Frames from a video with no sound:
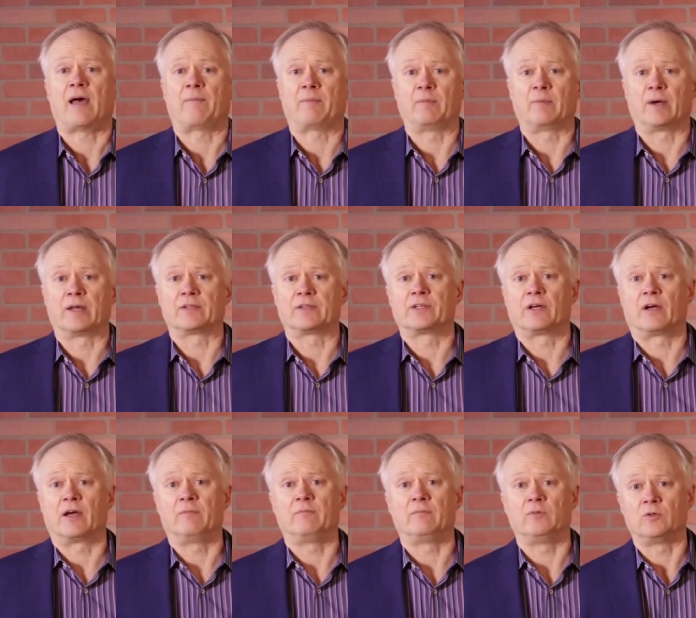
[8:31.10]
happened by the
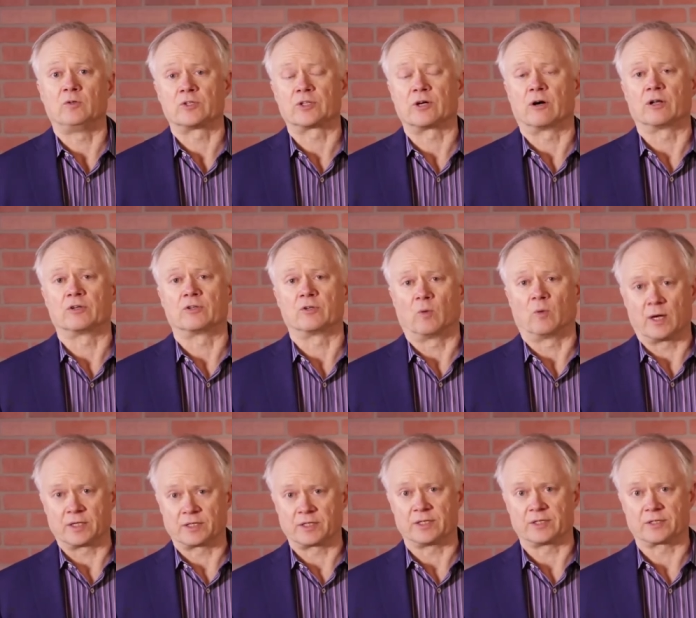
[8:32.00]
time you started to
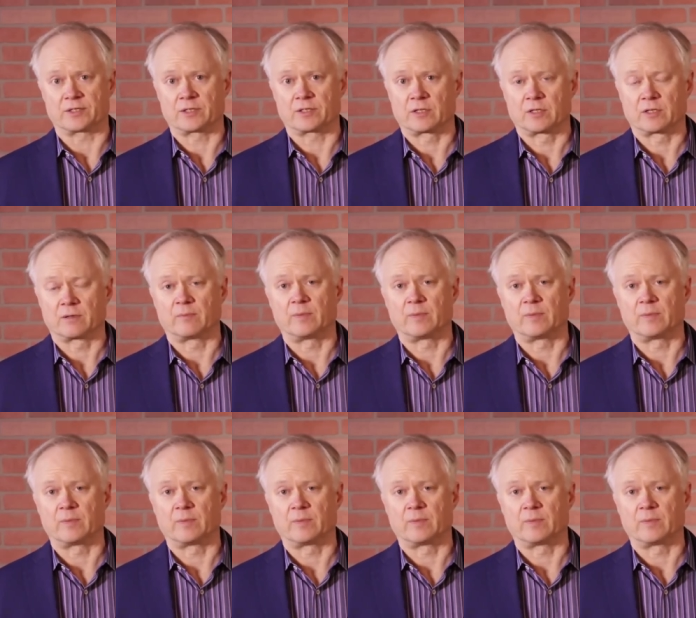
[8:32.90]
watch this,